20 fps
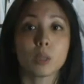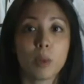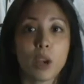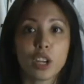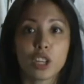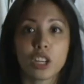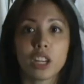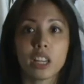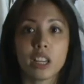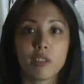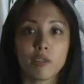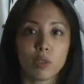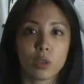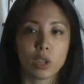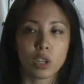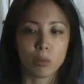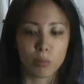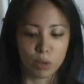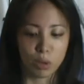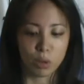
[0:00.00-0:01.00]
especially if you
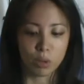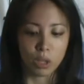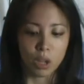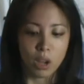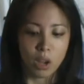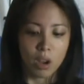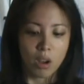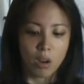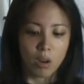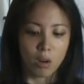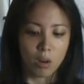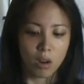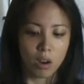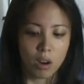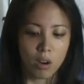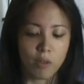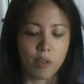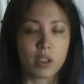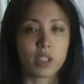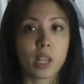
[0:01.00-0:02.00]
commute,
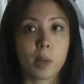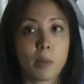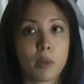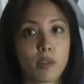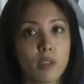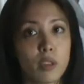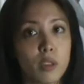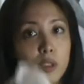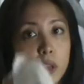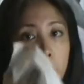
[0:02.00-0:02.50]
or for some of